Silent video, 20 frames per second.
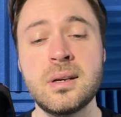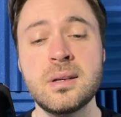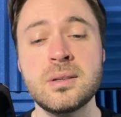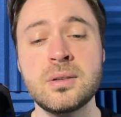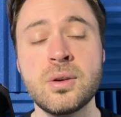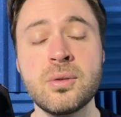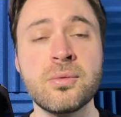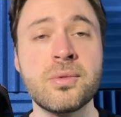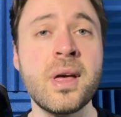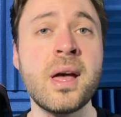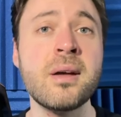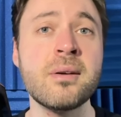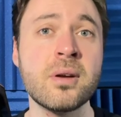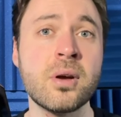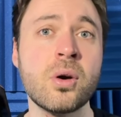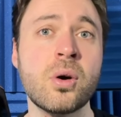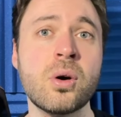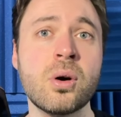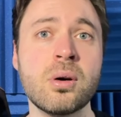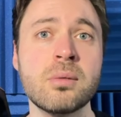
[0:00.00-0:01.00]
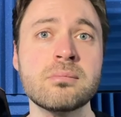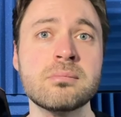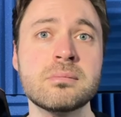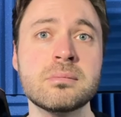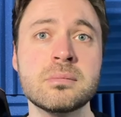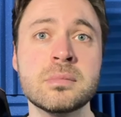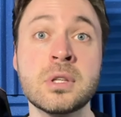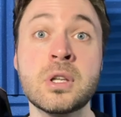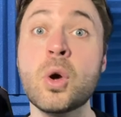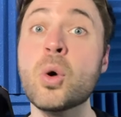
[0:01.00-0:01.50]
You've then got
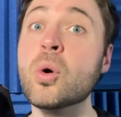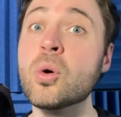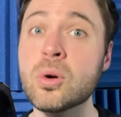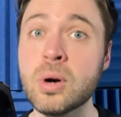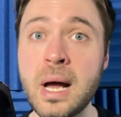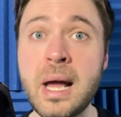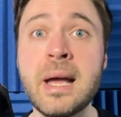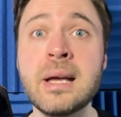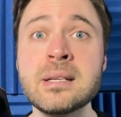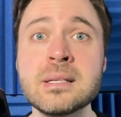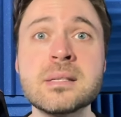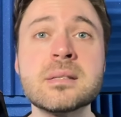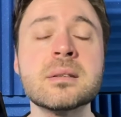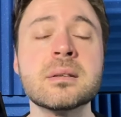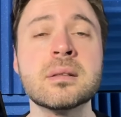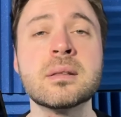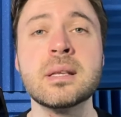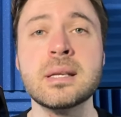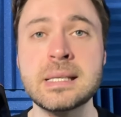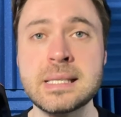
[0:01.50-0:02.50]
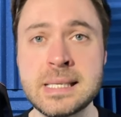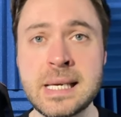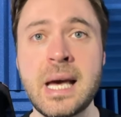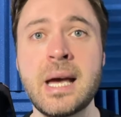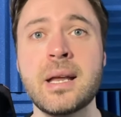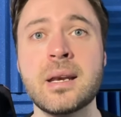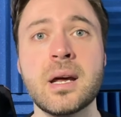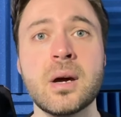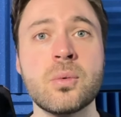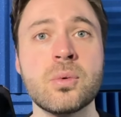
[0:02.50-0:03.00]
no less than
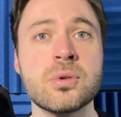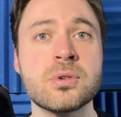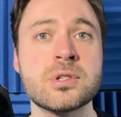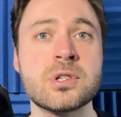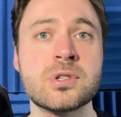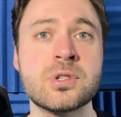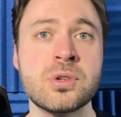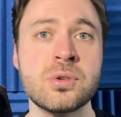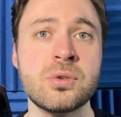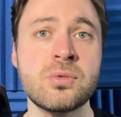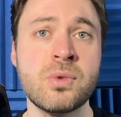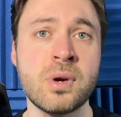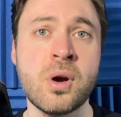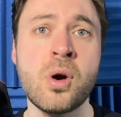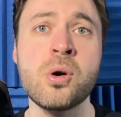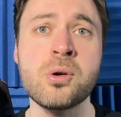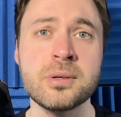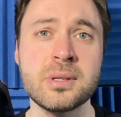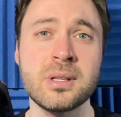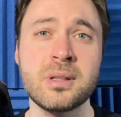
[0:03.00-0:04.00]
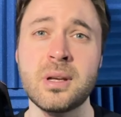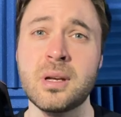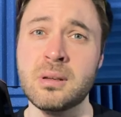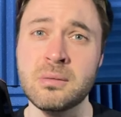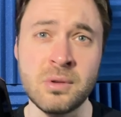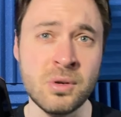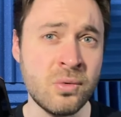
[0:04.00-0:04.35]
10 hours to record the thing.